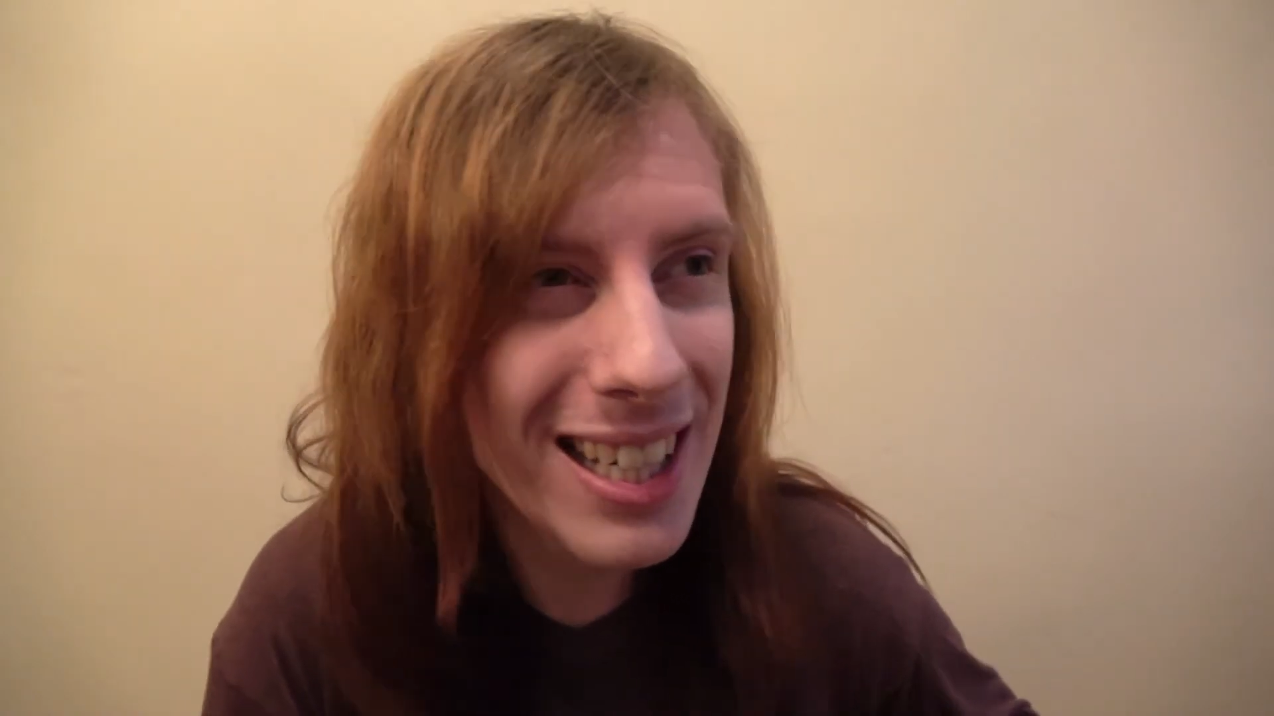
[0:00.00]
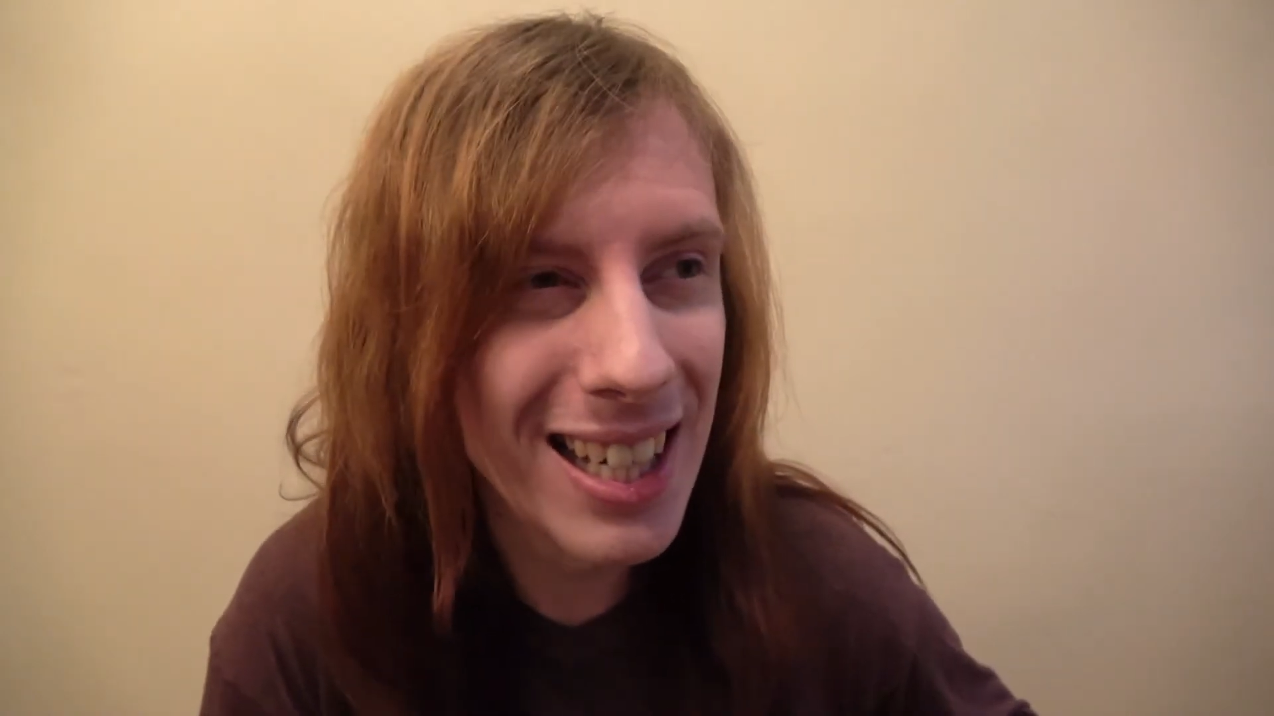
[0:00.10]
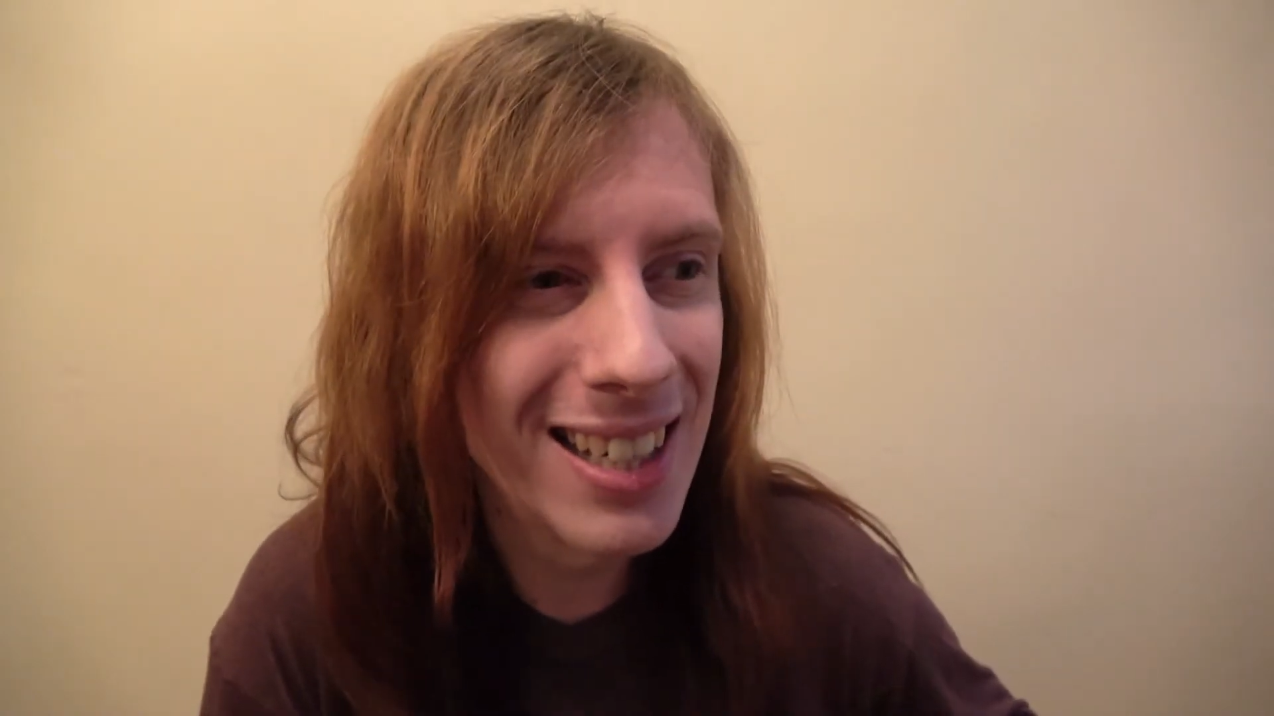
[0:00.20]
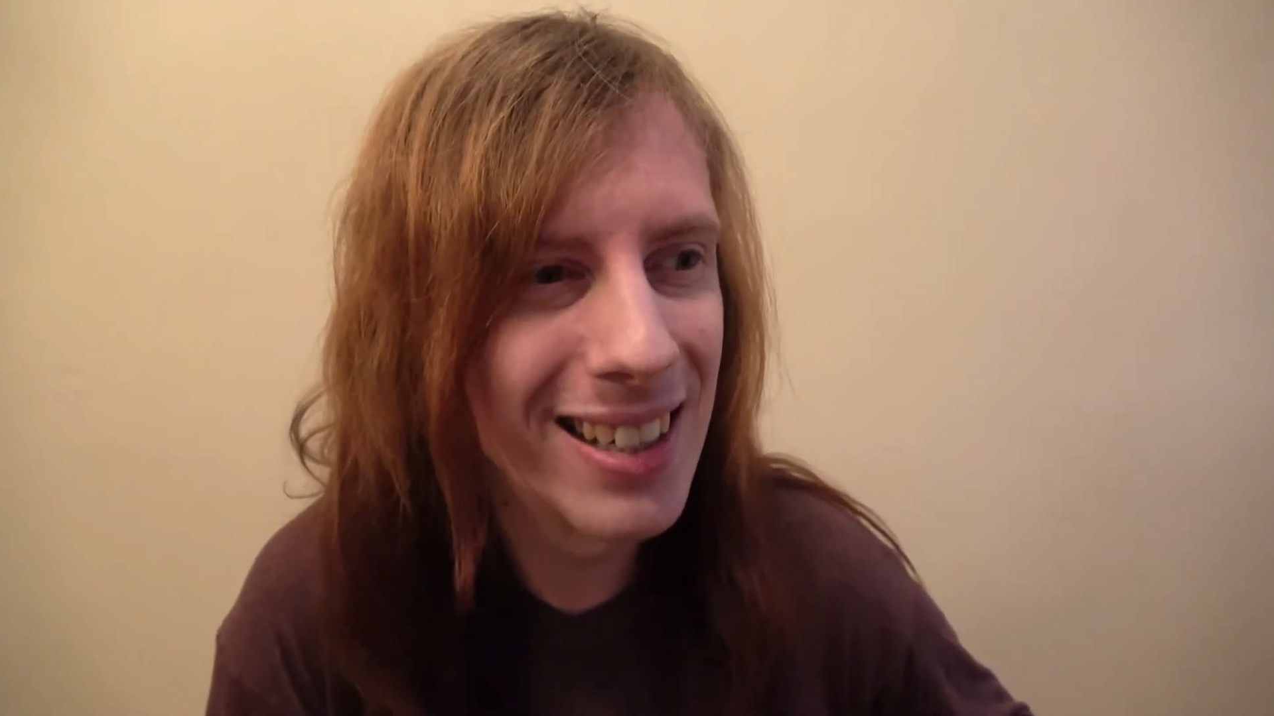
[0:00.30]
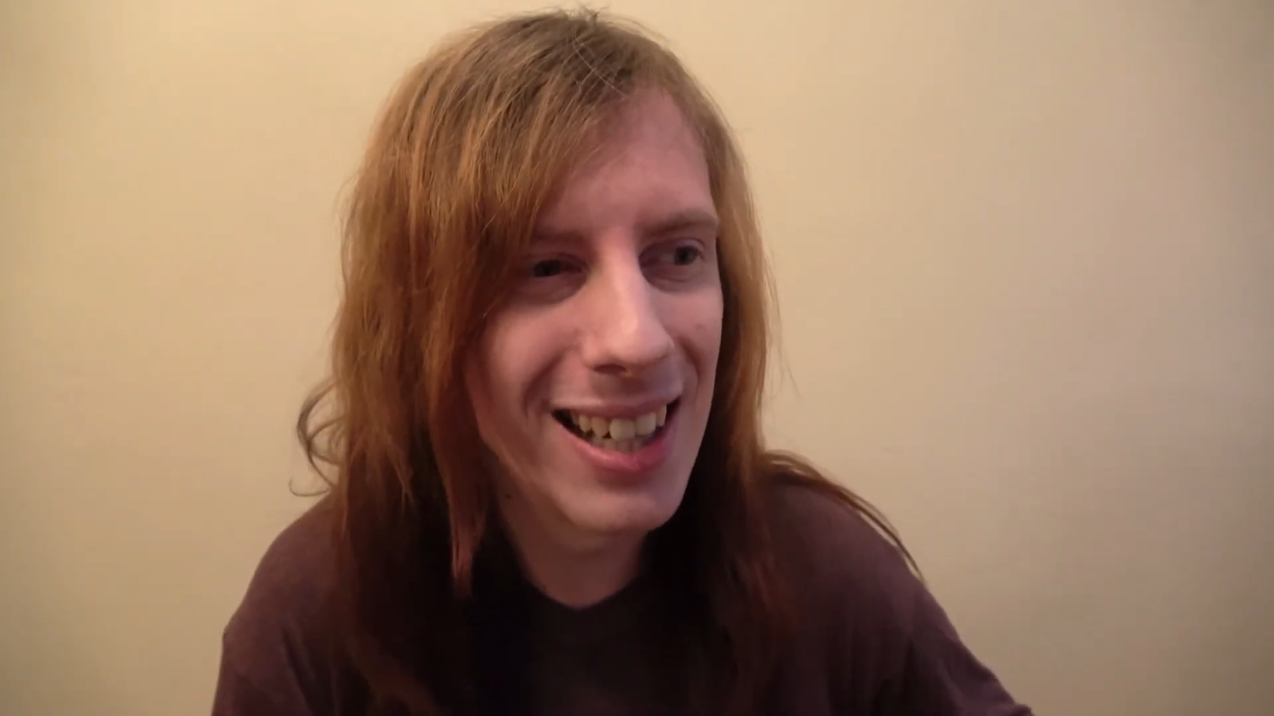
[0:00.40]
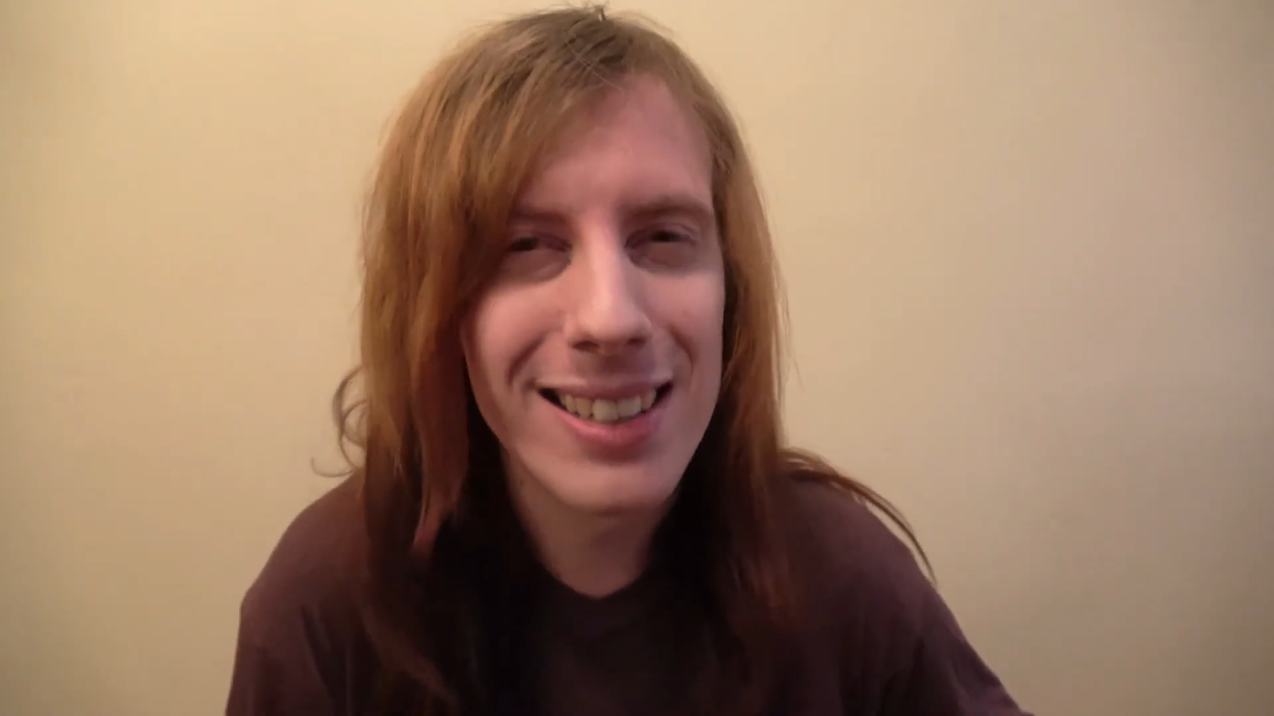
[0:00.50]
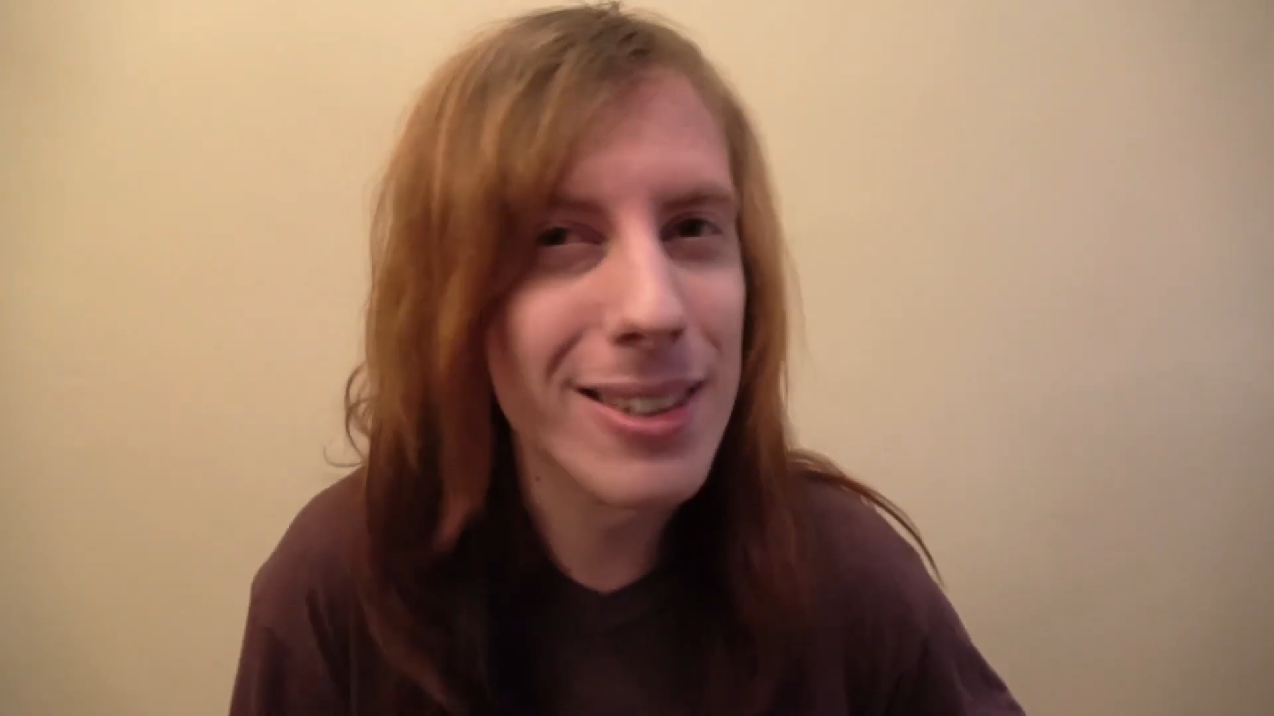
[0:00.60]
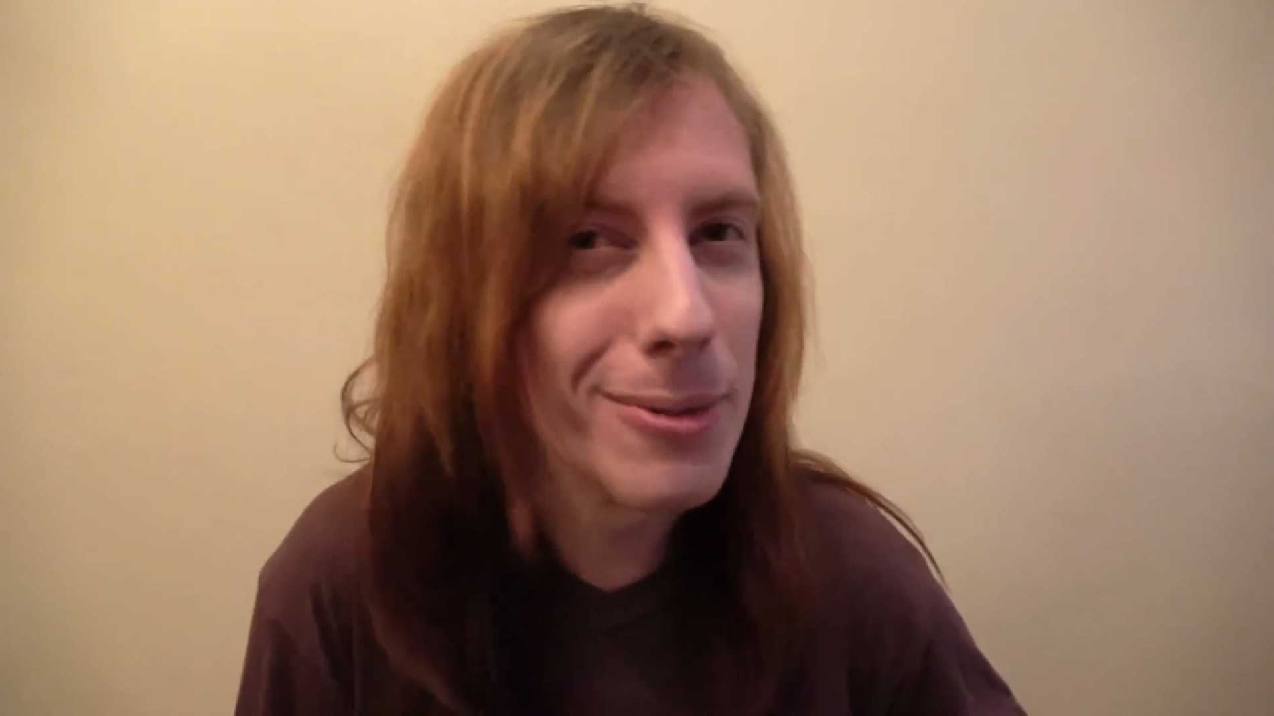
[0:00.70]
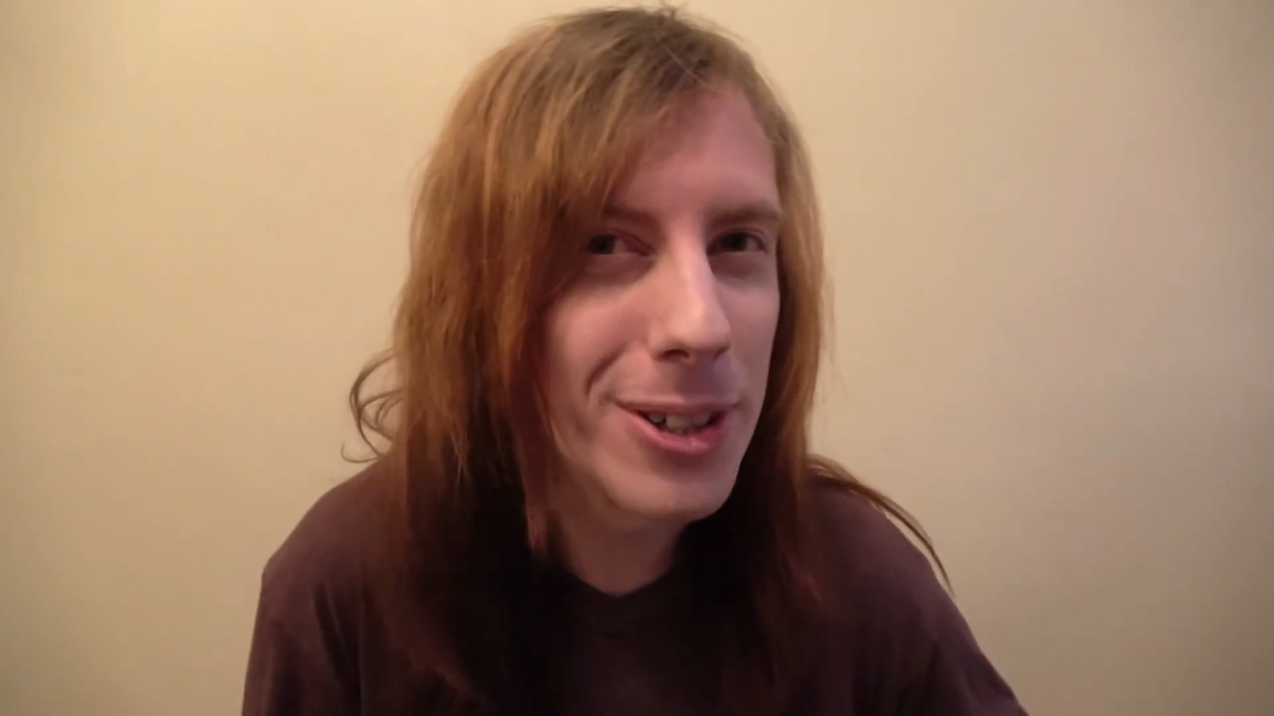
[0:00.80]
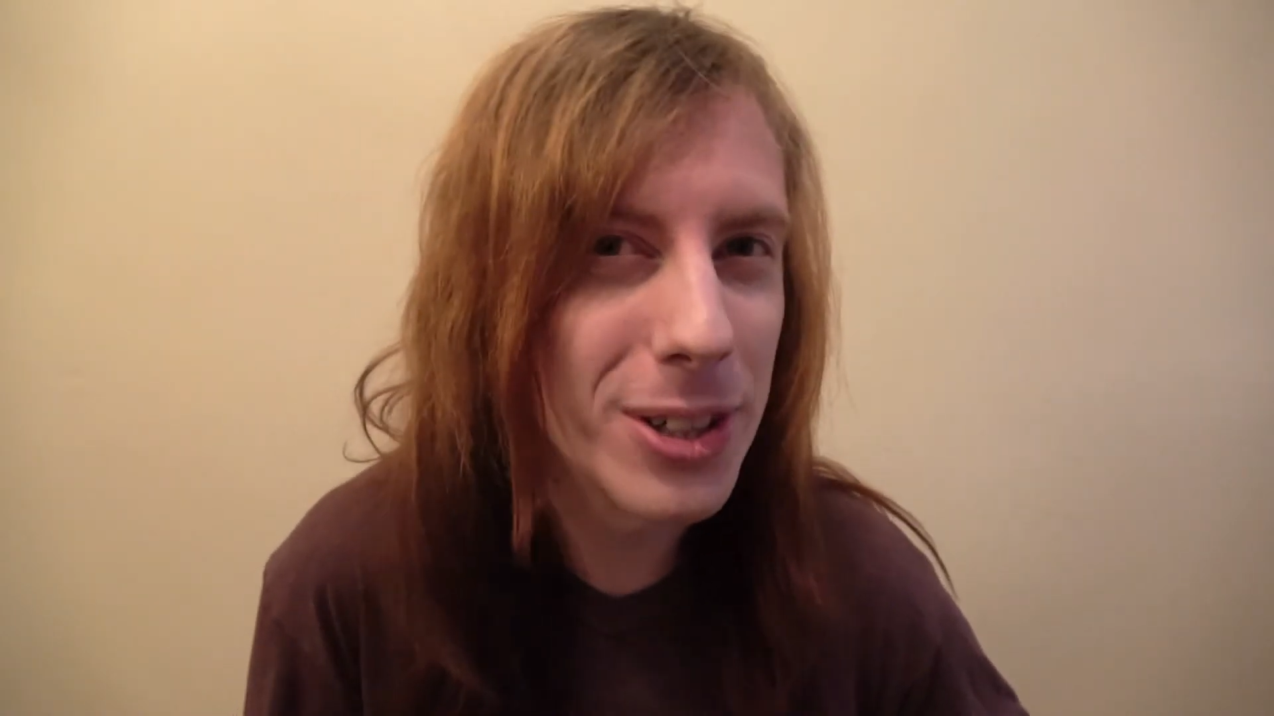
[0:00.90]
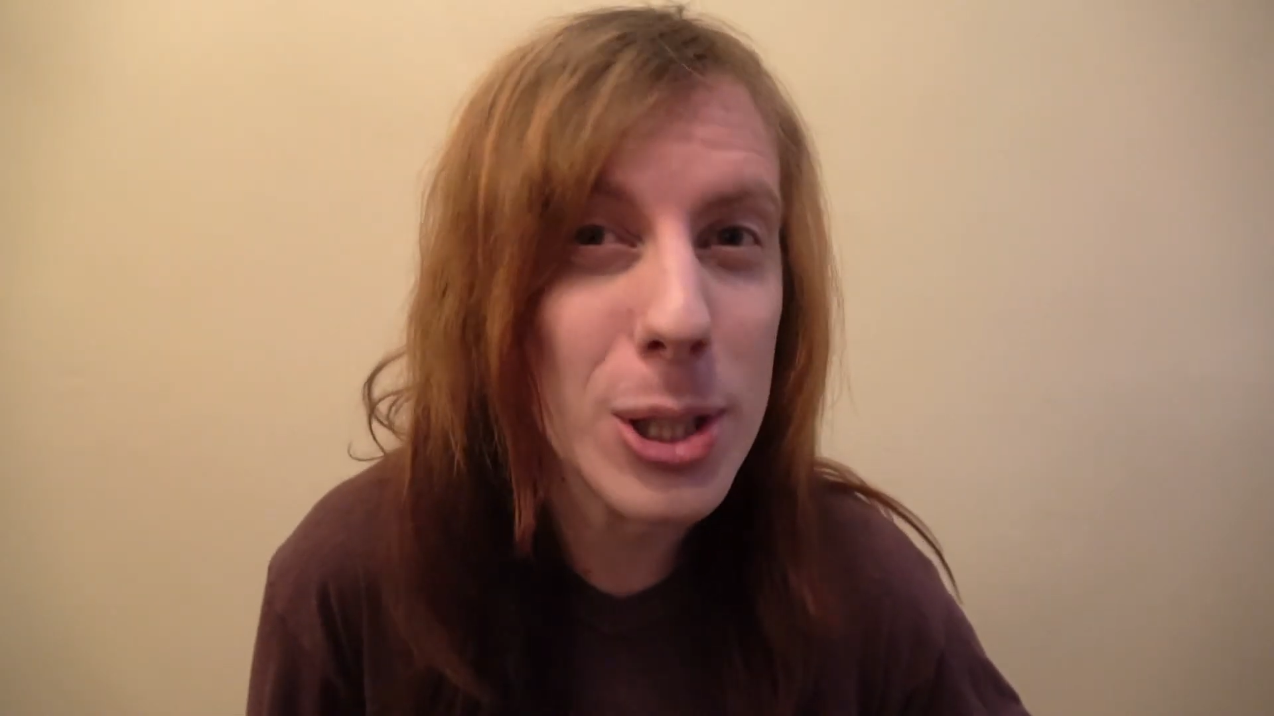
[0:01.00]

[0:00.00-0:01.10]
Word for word: and I didn't want